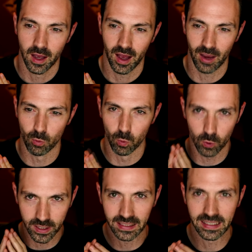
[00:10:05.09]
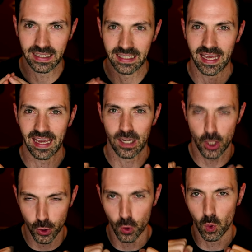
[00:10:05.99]
I really need a
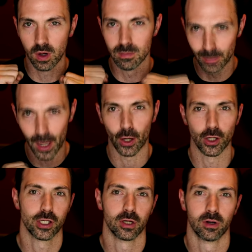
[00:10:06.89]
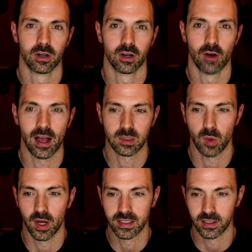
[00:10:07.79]
new modern shooter to grasp
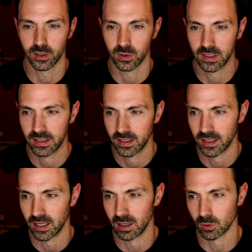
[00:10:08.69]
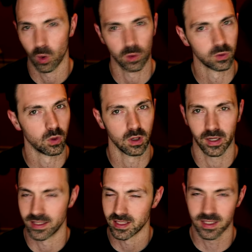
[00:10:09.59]
onto. Um, Cold War
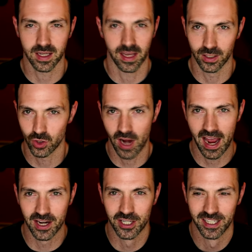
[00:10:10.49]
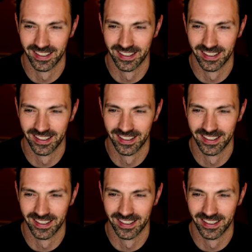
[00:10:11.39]
is just kind of trash.